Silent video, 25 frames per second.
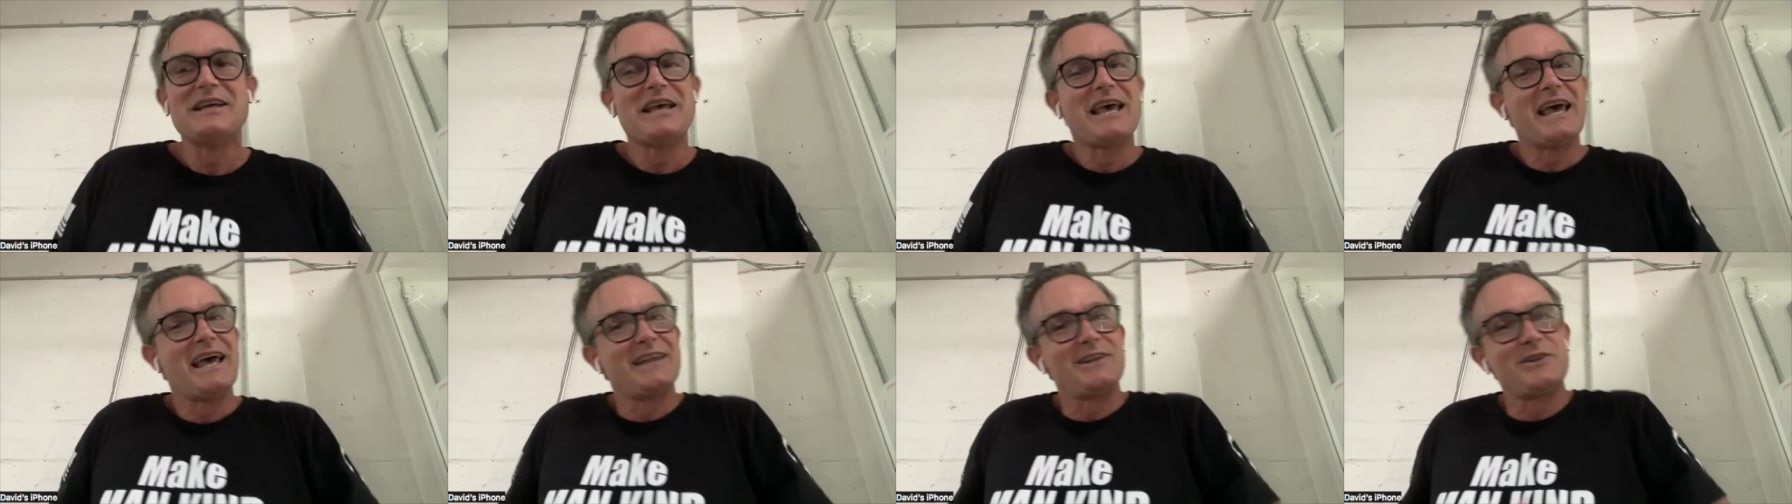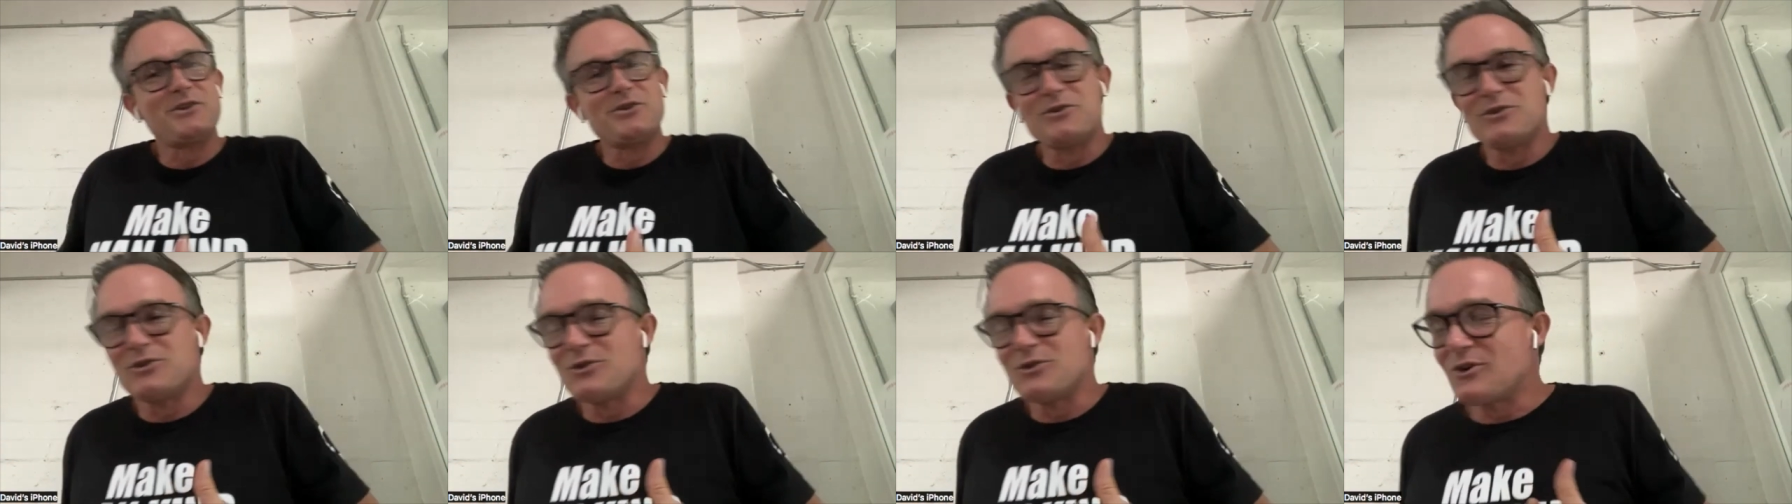and
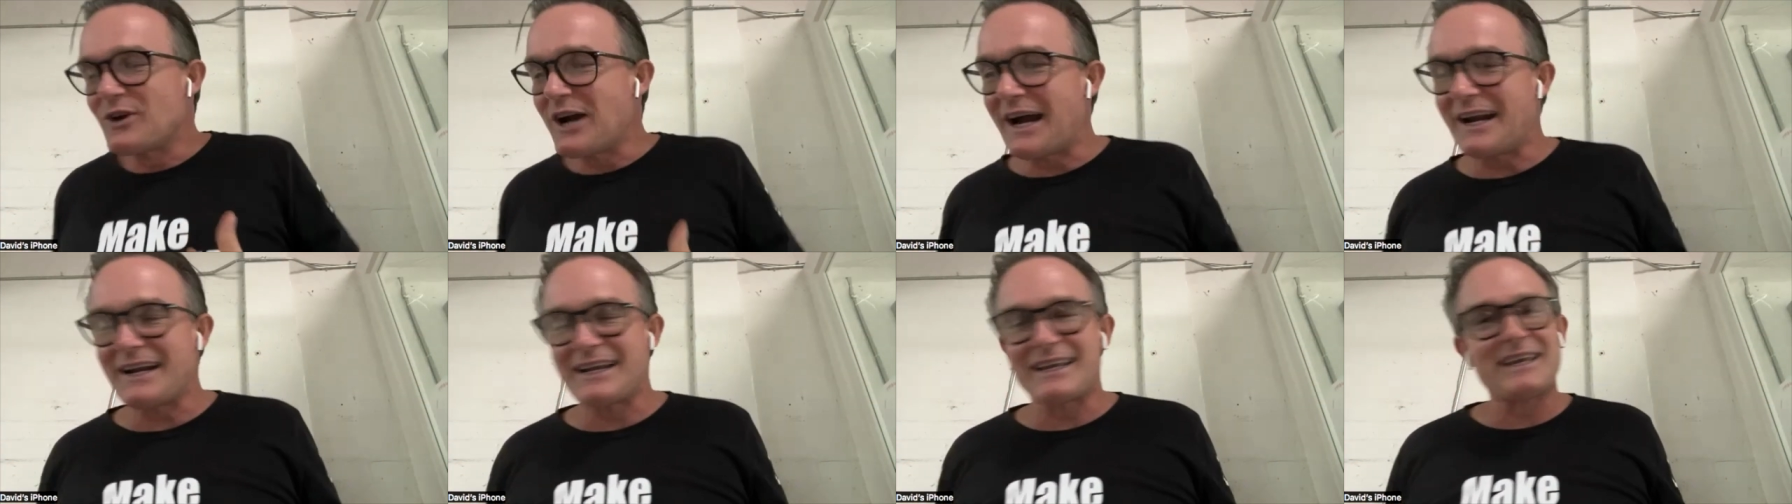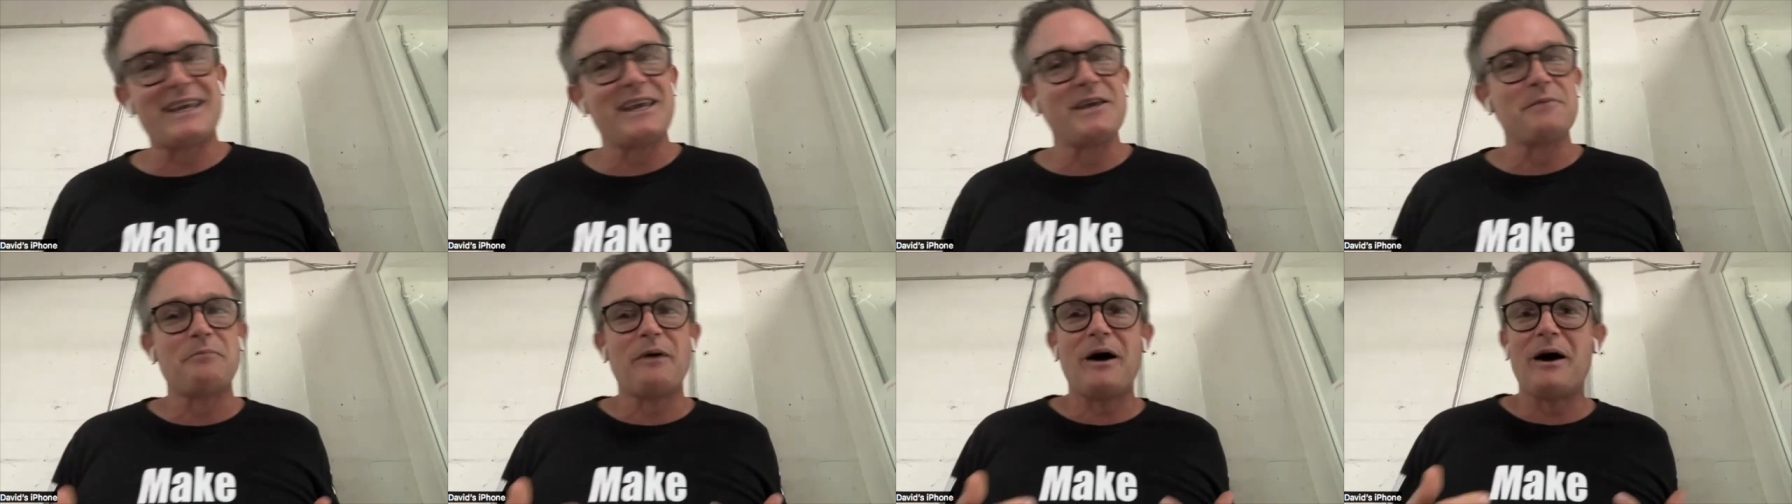you, you got to
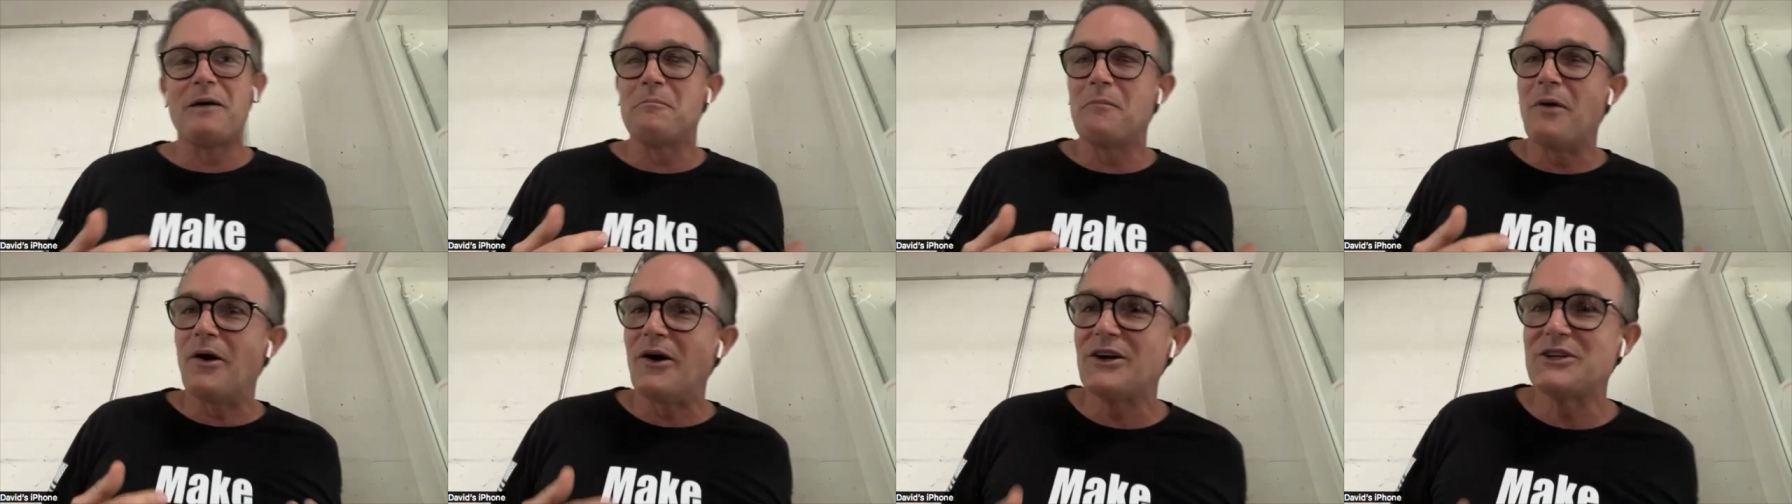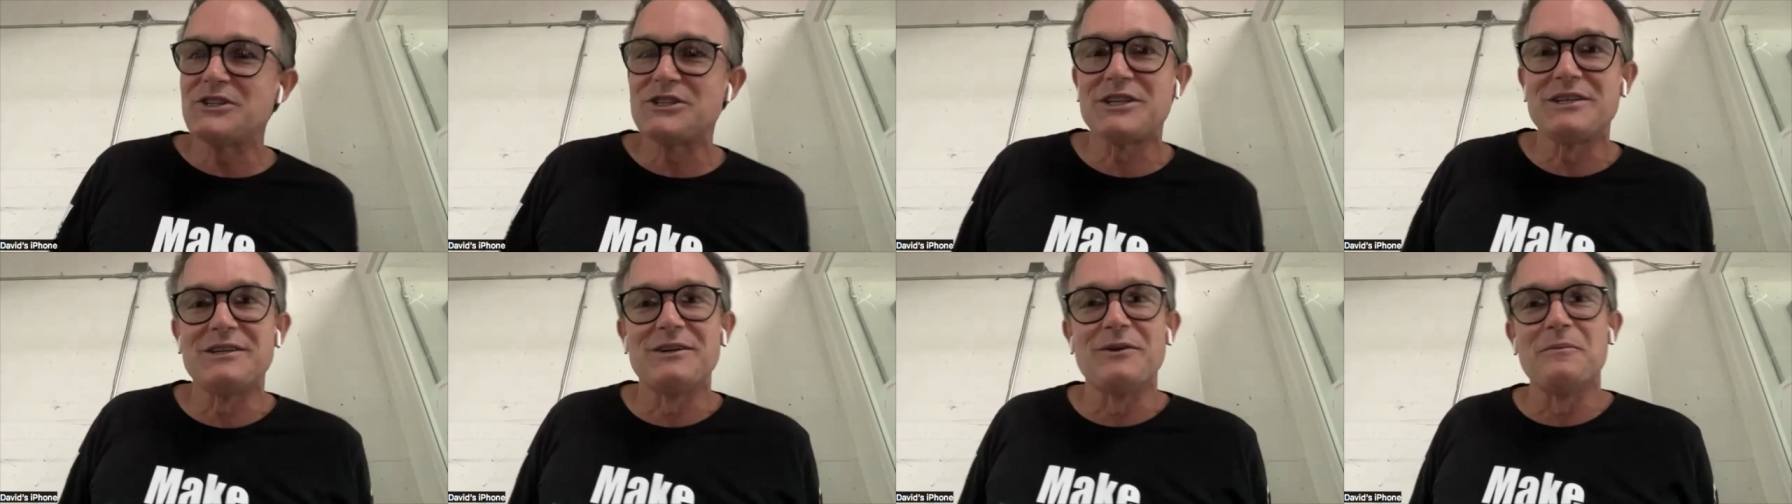keep on
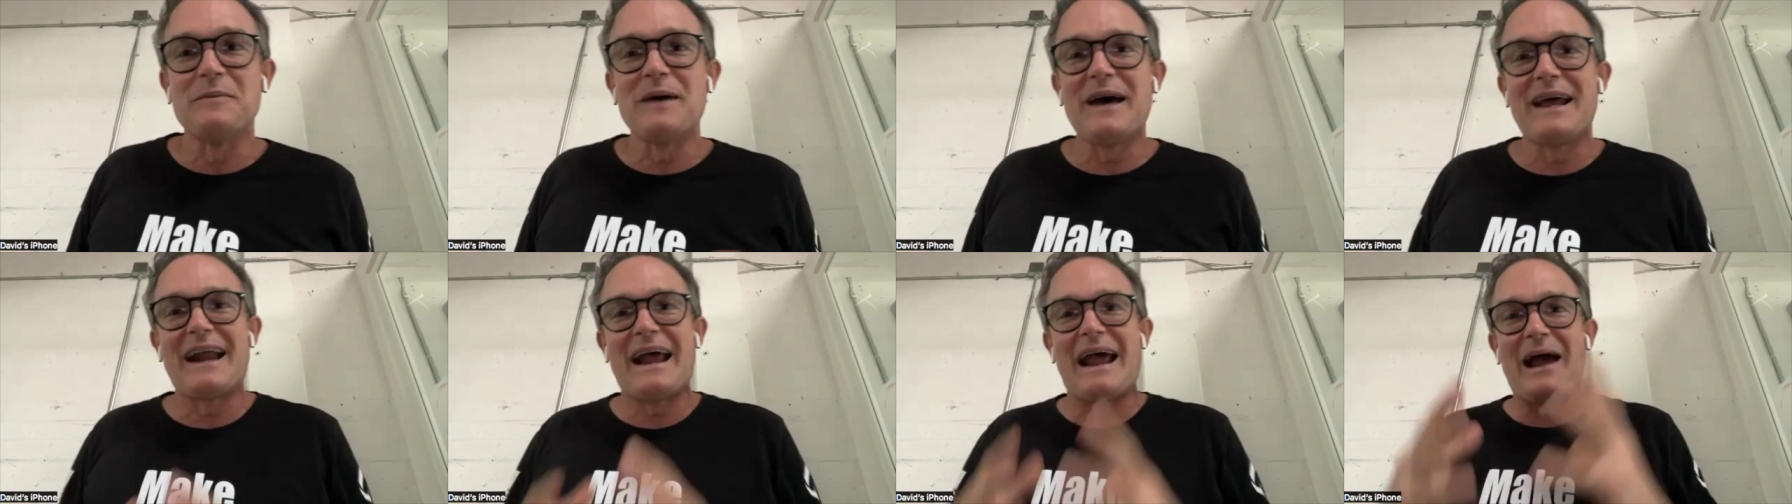marching no matter